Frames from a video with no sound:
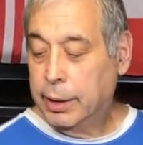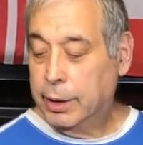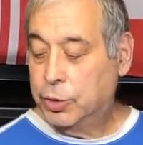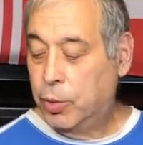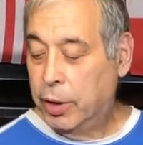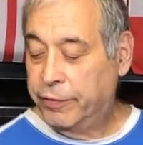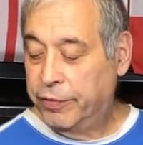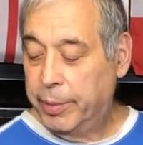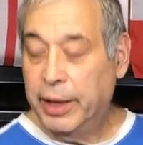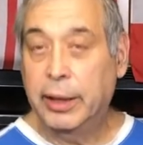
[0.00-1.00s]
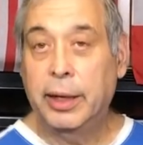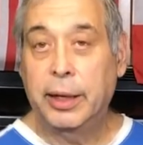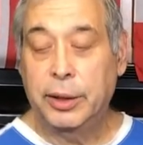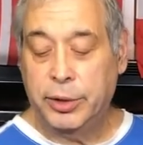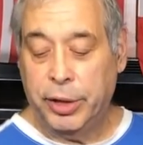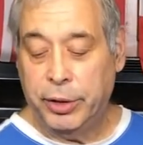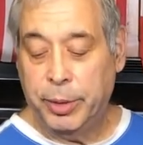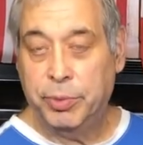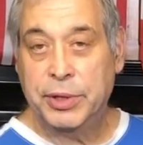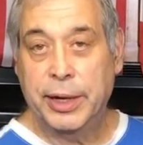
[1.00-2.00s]
This one from Italy is
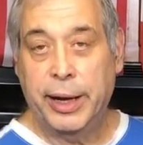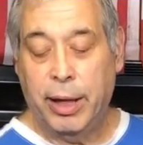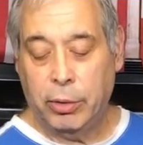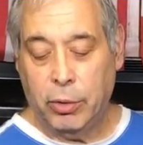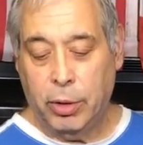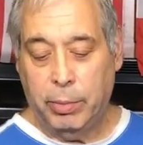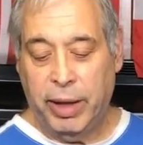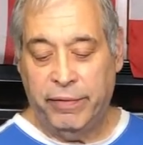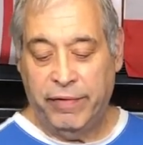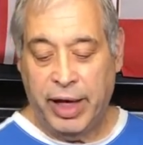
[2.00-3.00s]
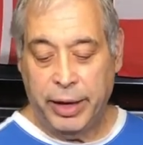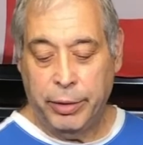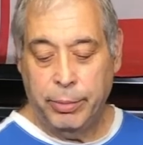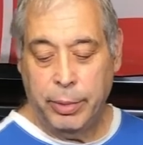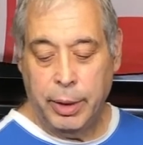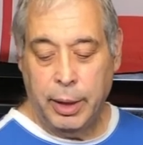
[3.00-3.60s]
30% alcohol by volume.